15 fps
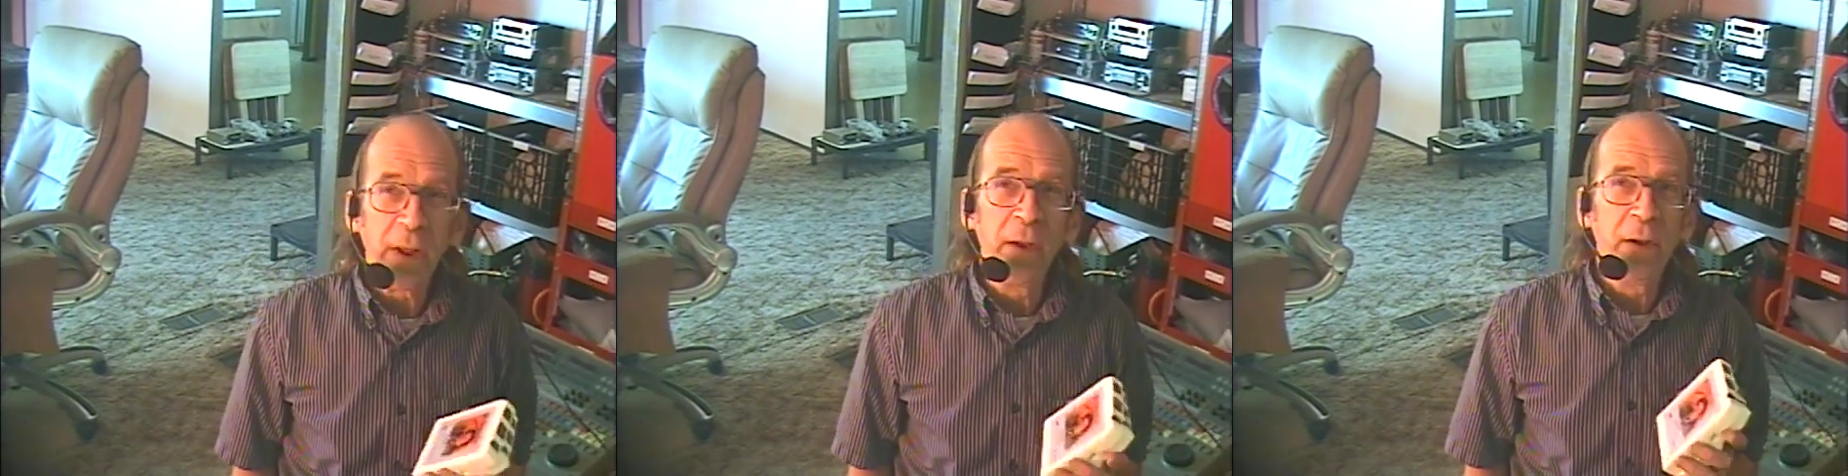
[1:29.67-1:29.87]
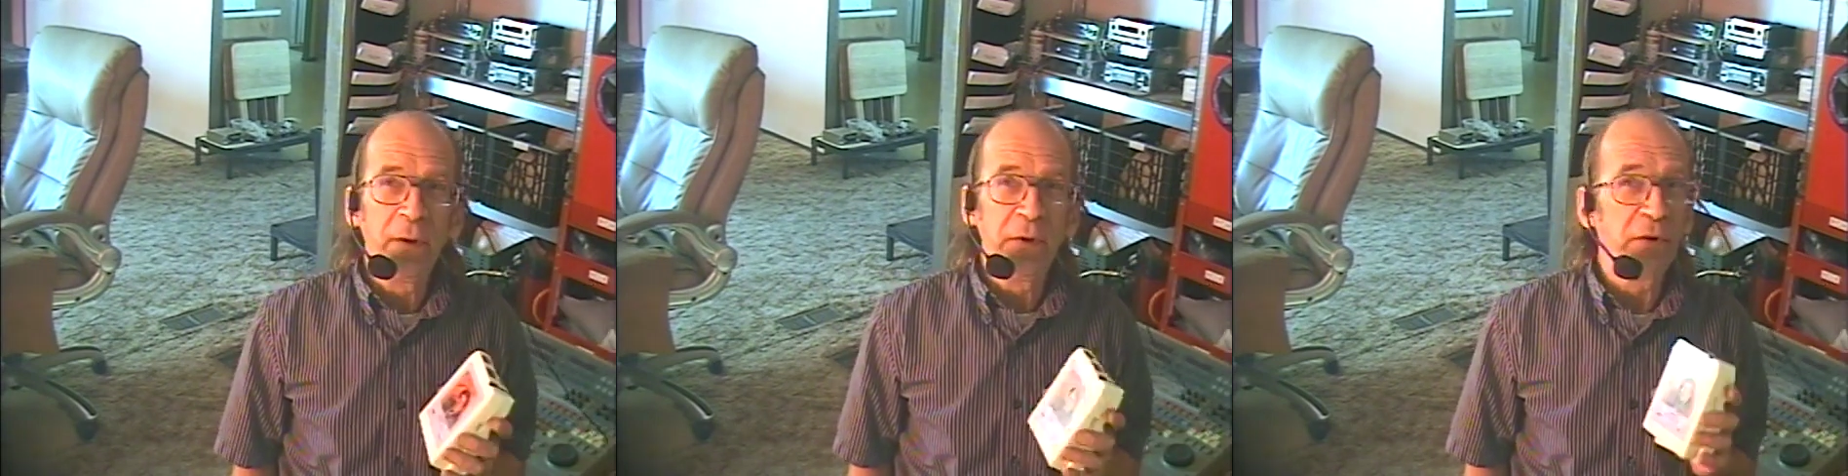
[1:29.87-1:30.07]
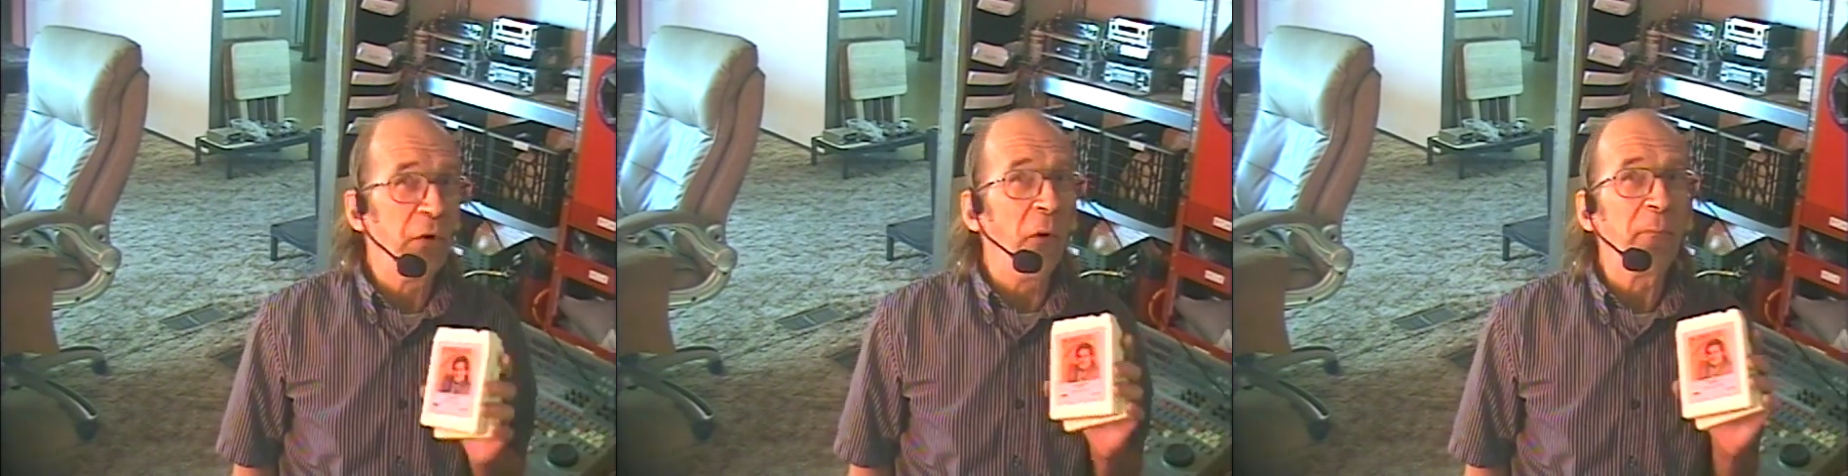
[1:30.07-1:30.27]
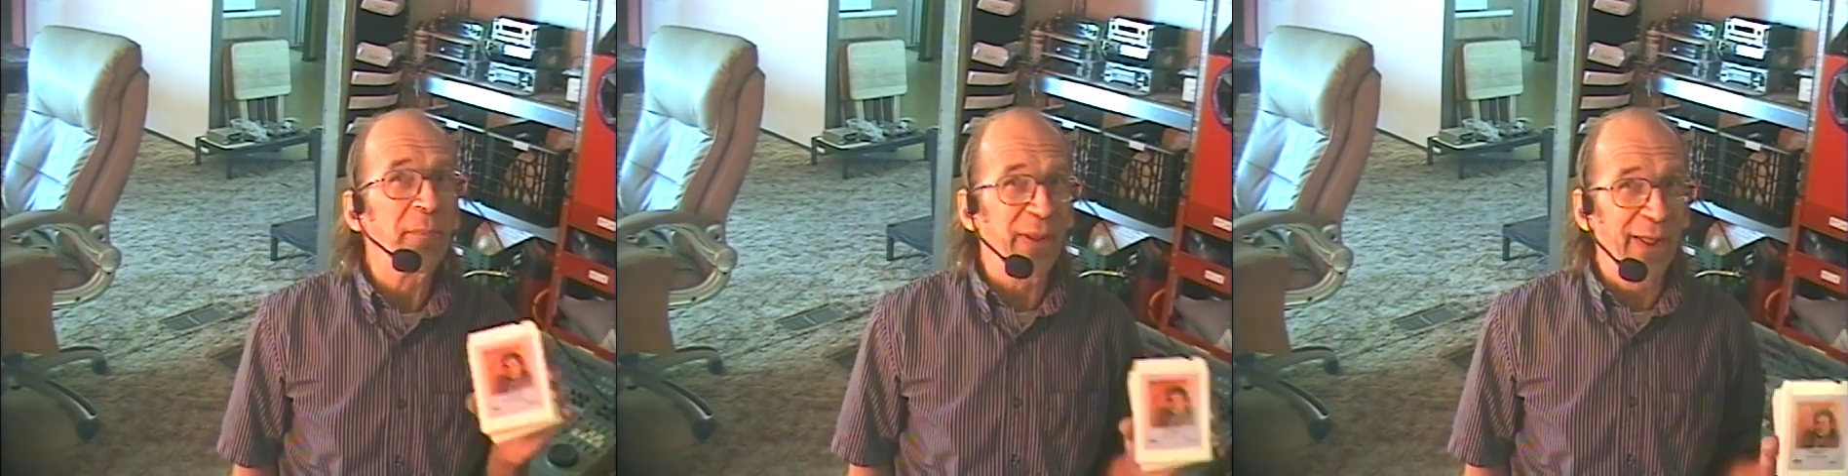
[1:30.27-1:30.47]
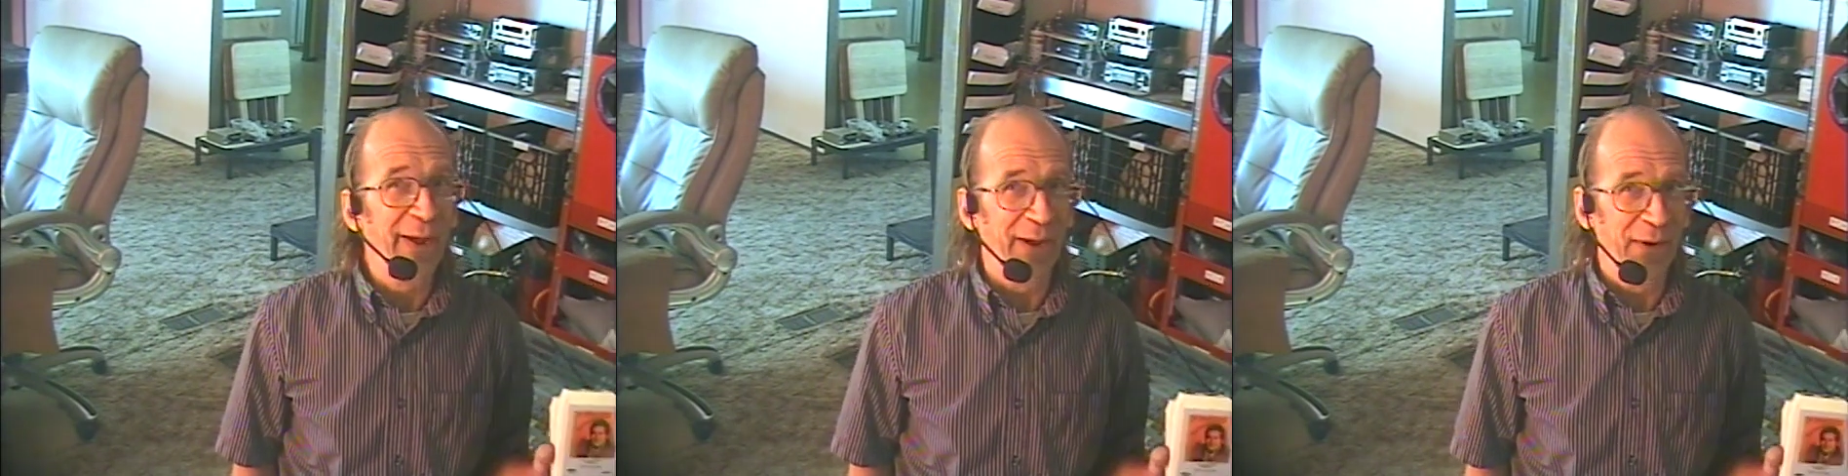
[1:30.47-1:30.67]
you don't
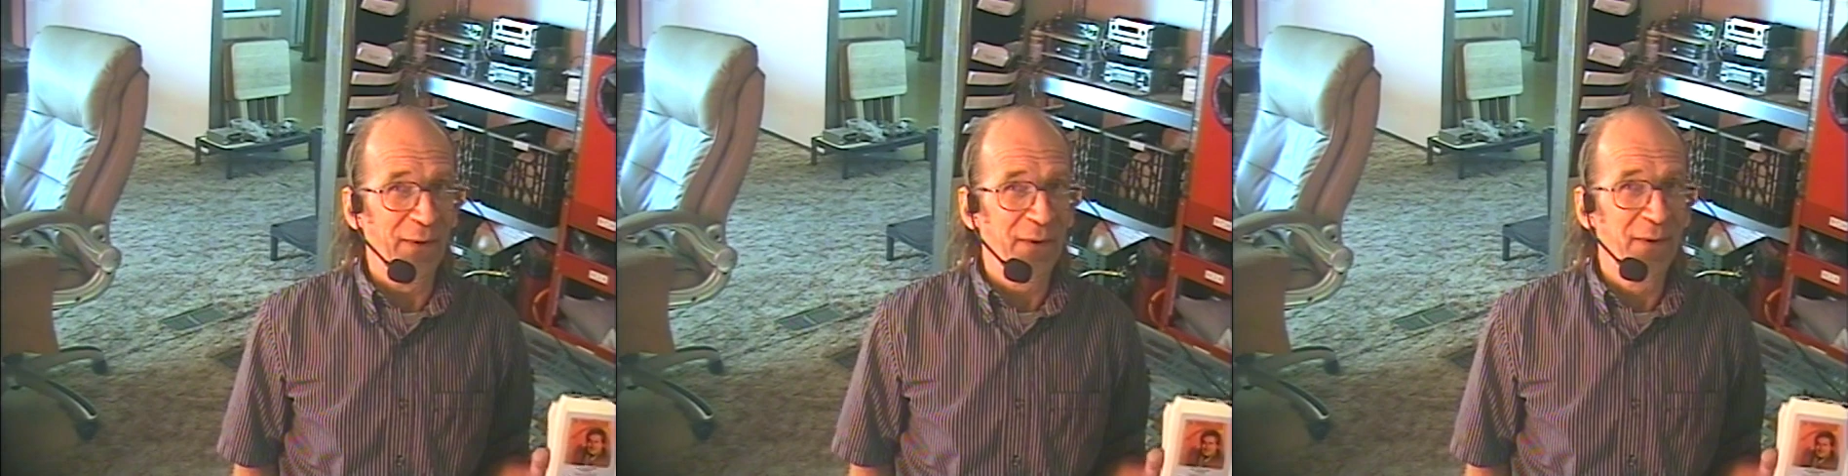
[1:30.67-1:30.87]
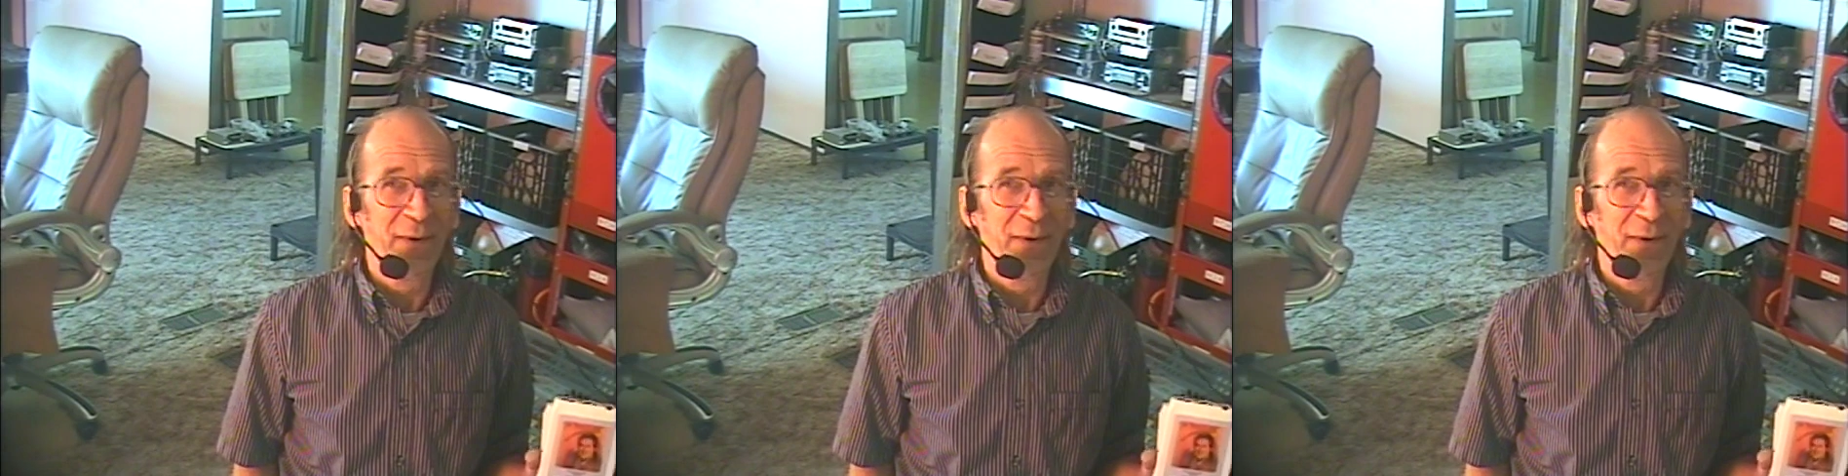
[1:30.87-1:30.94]
play it.